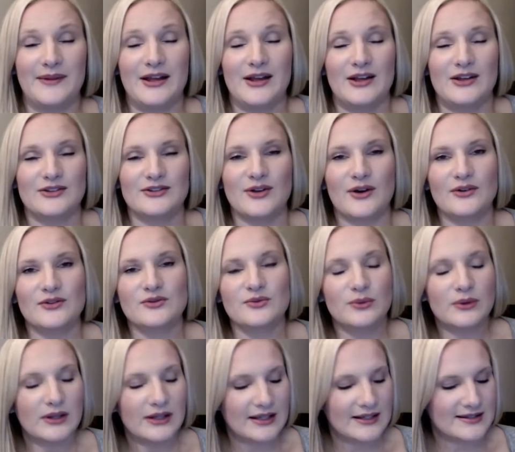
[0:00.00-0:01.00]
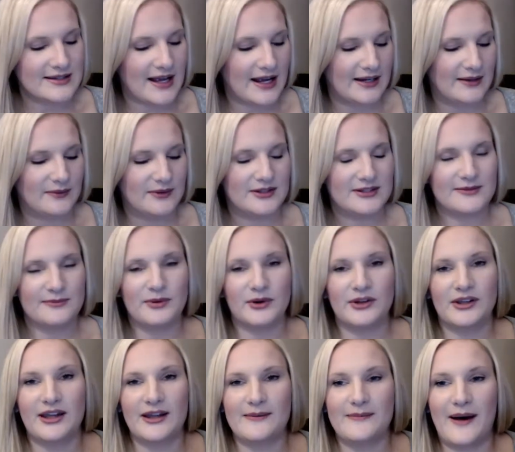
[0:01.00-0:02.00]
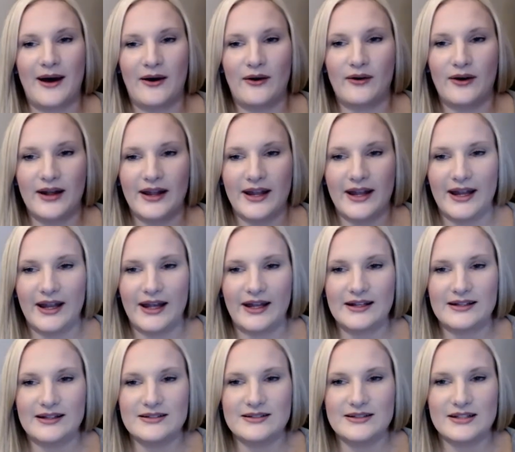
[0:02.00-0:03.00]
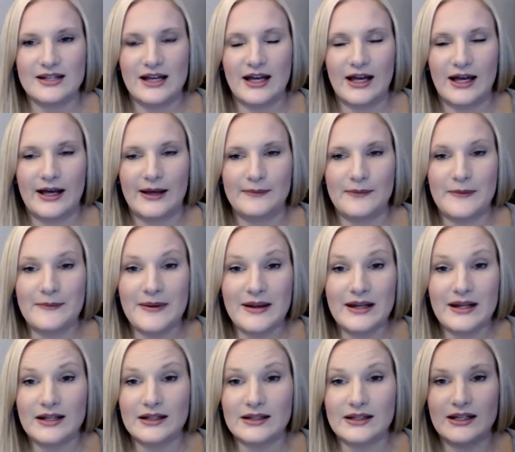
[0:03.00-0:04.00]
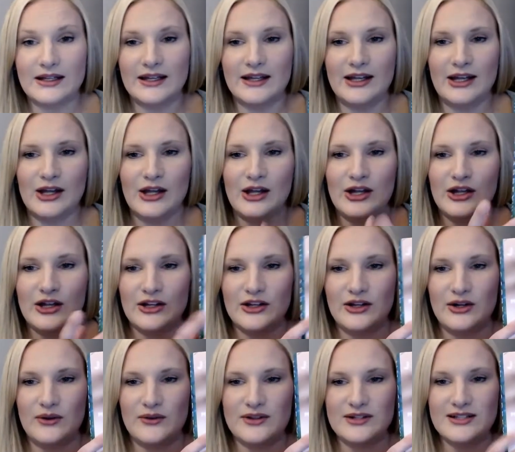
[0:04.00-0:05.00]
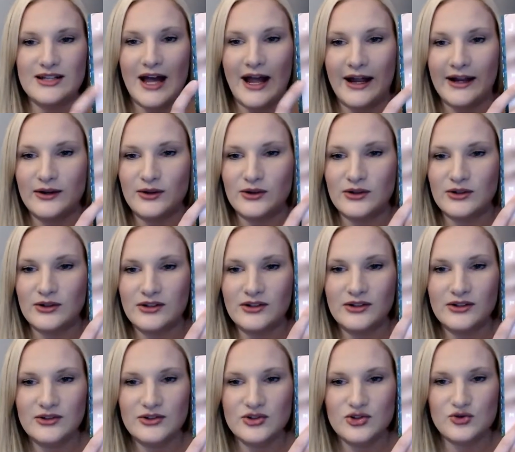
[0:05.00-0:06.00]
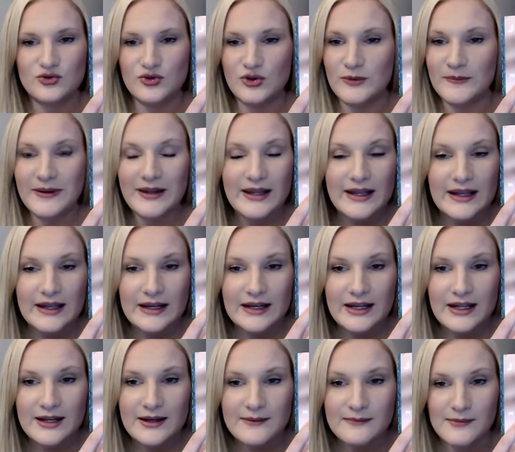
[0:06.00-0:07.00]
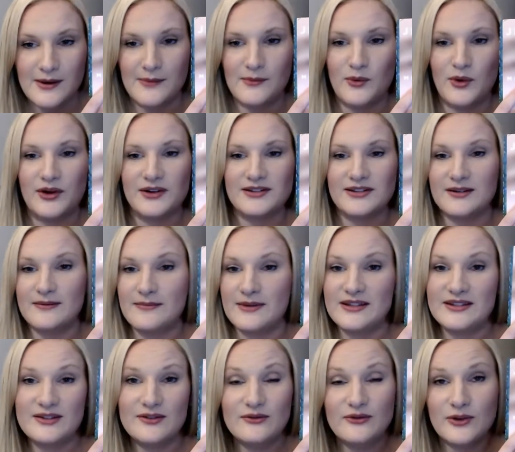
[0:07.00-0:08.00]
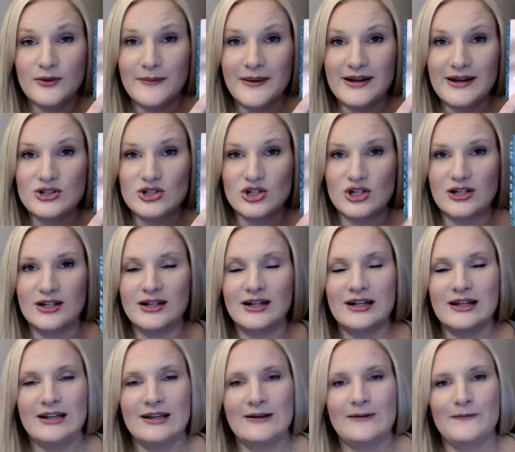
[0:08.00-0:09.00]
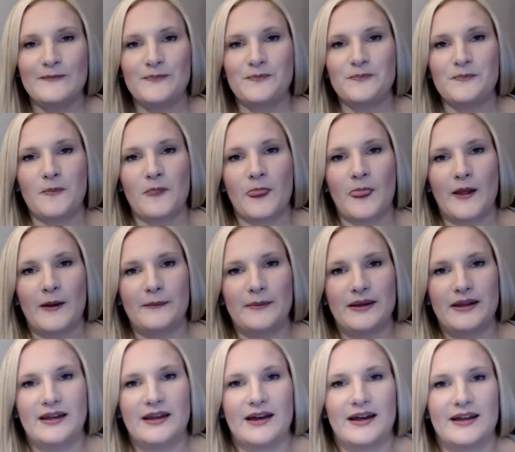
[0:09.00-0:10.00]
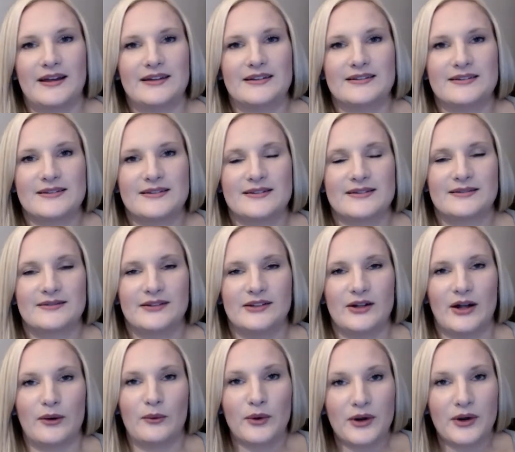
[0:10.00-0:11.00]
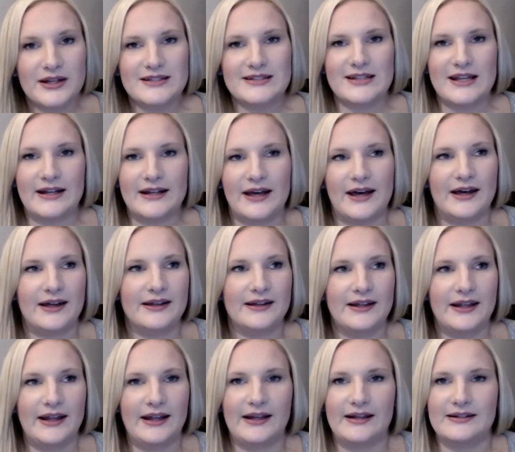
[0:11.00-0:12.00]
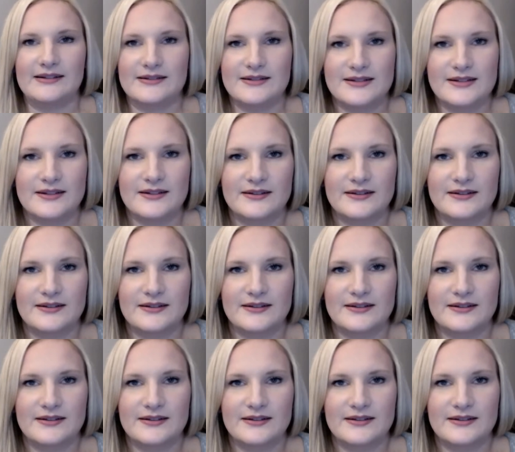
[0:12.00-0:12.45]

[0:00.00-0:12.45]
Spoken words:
So I was really excited when this book came out, and immediately, the title drew me in, Memoirs and Misinformation, because, I work in data and